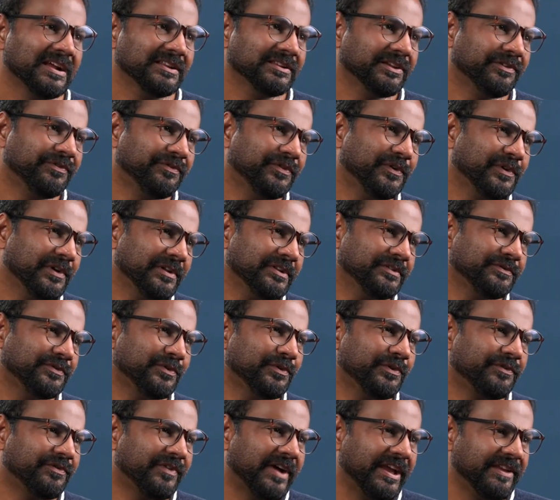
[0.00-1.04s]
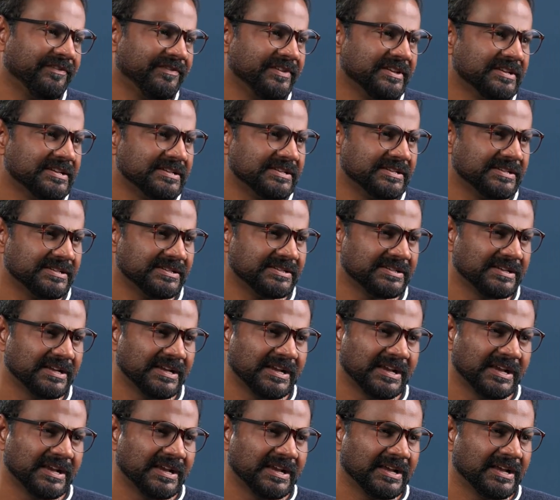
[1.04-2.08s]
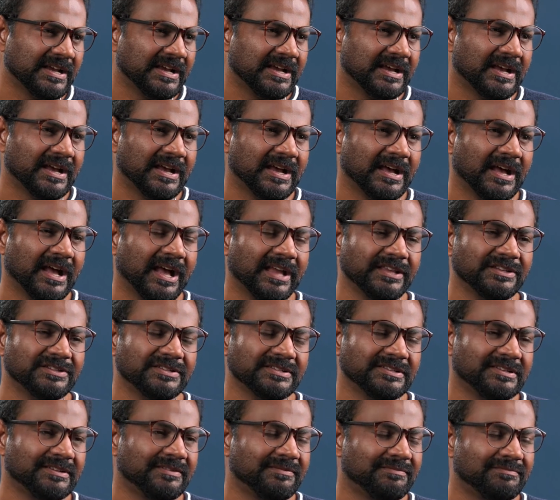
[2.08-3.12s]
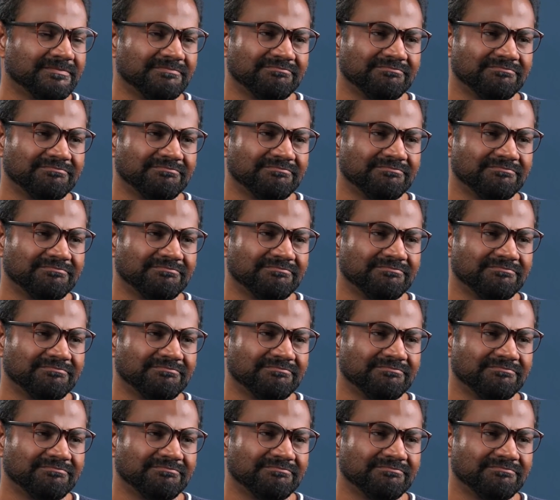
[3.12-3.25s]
The first 4 or 5 years, I just